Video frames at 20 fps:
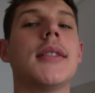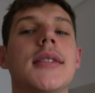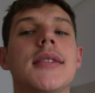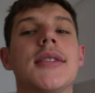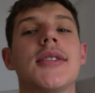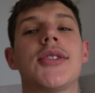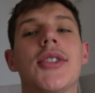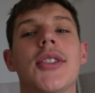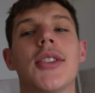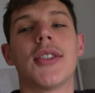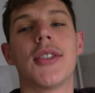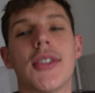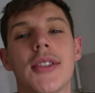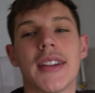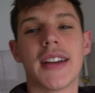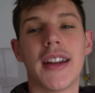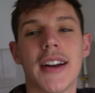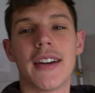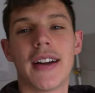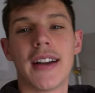So
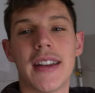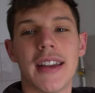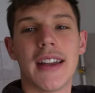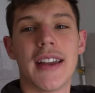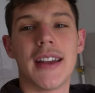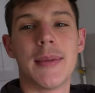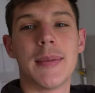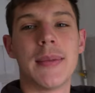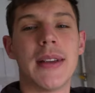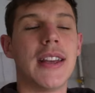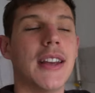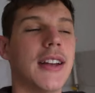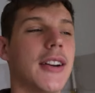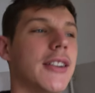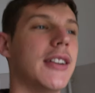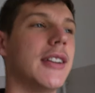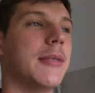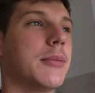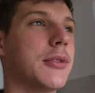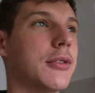there I am
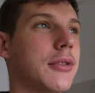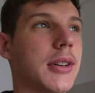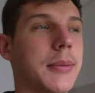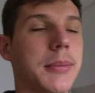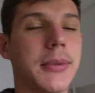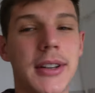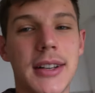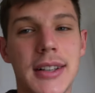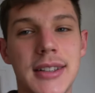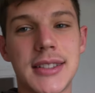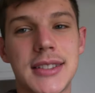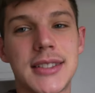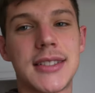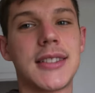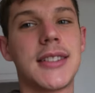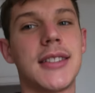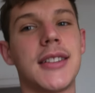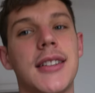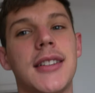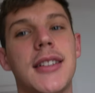here in
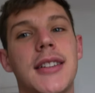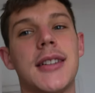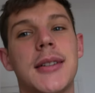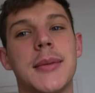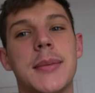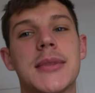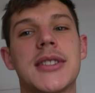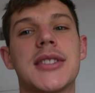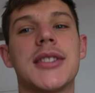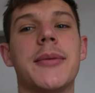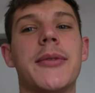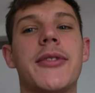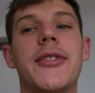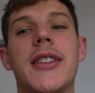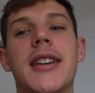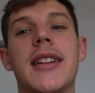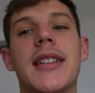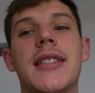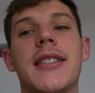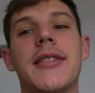Budapest. Some
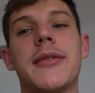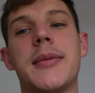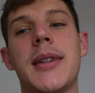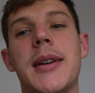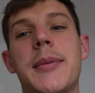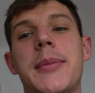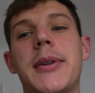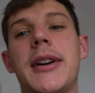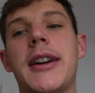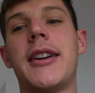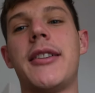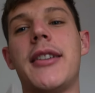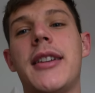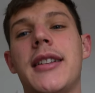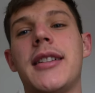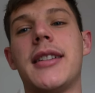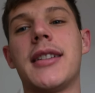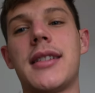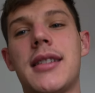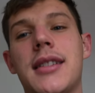friends of my
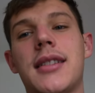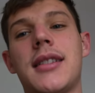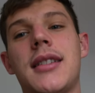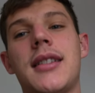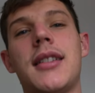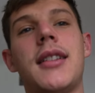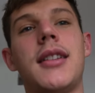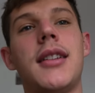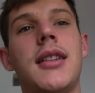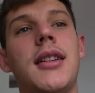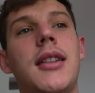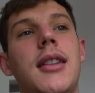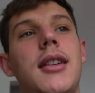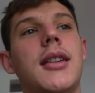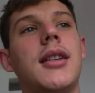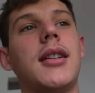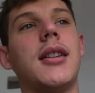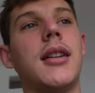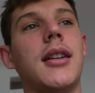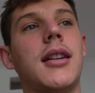parents
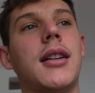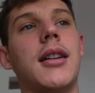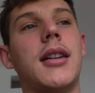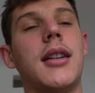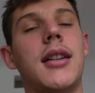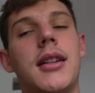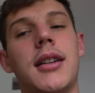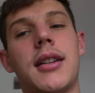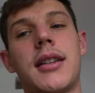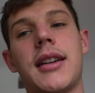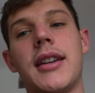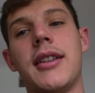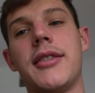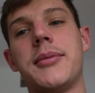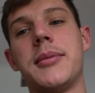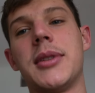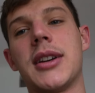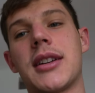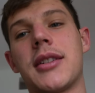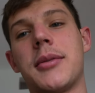gave
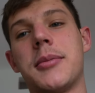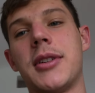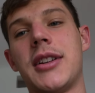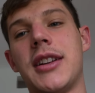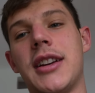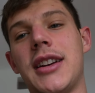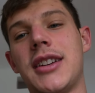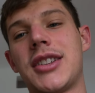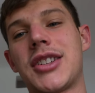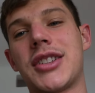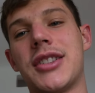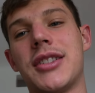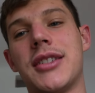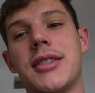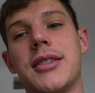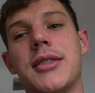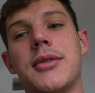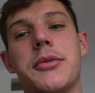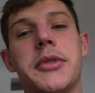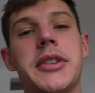me
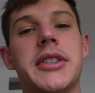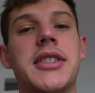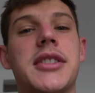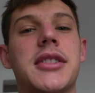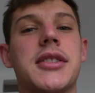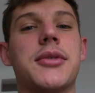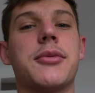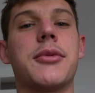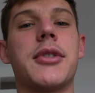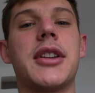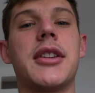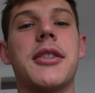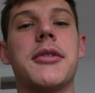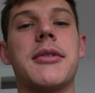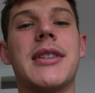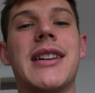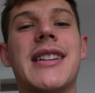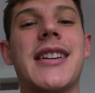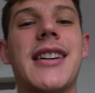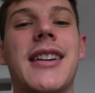accommodation, which is really,
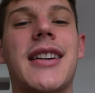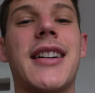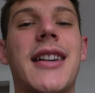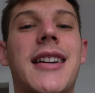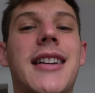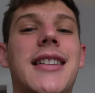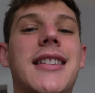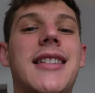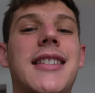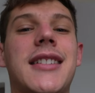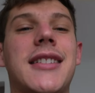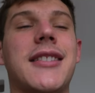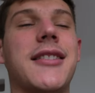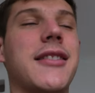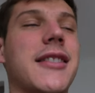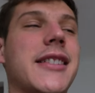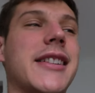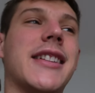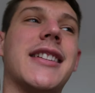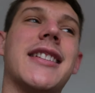really kind
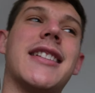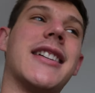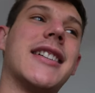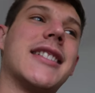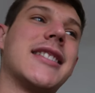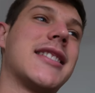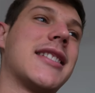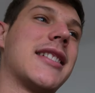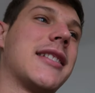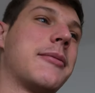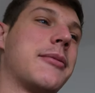and really nice. I